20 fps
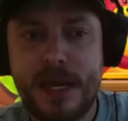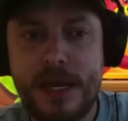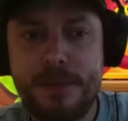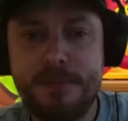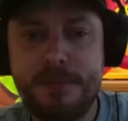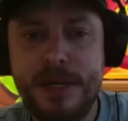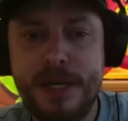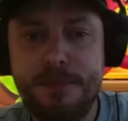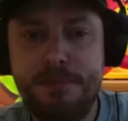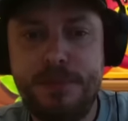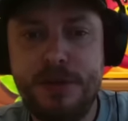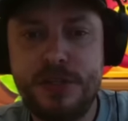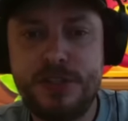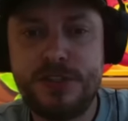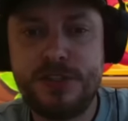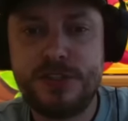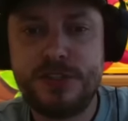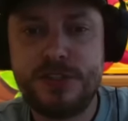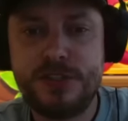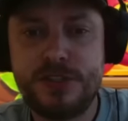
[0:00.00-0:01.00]
I'm going to
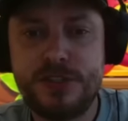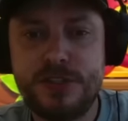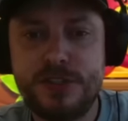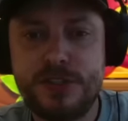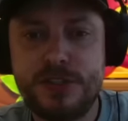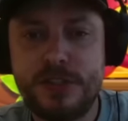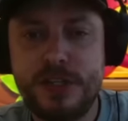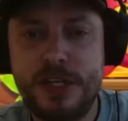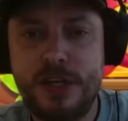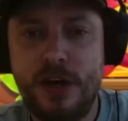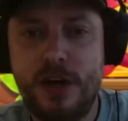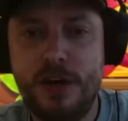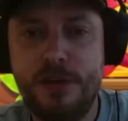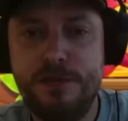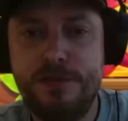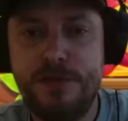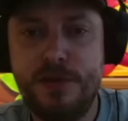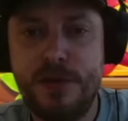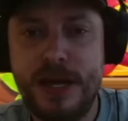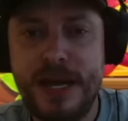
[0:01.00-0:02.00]
put it on
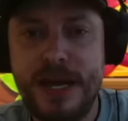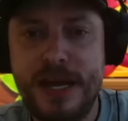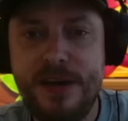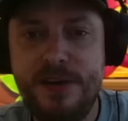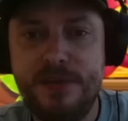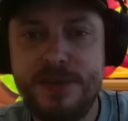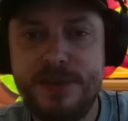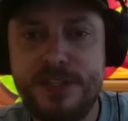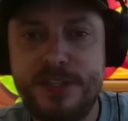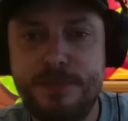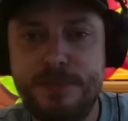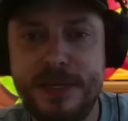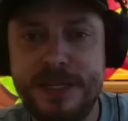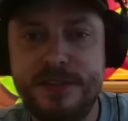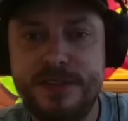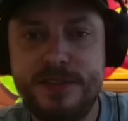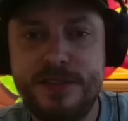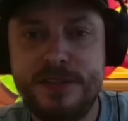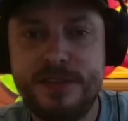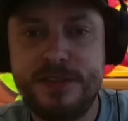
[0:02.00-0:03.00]
for one hundred
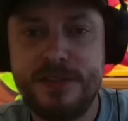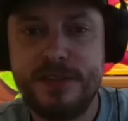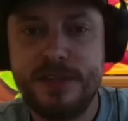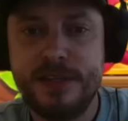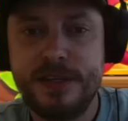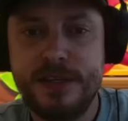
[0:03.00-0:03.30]
spins.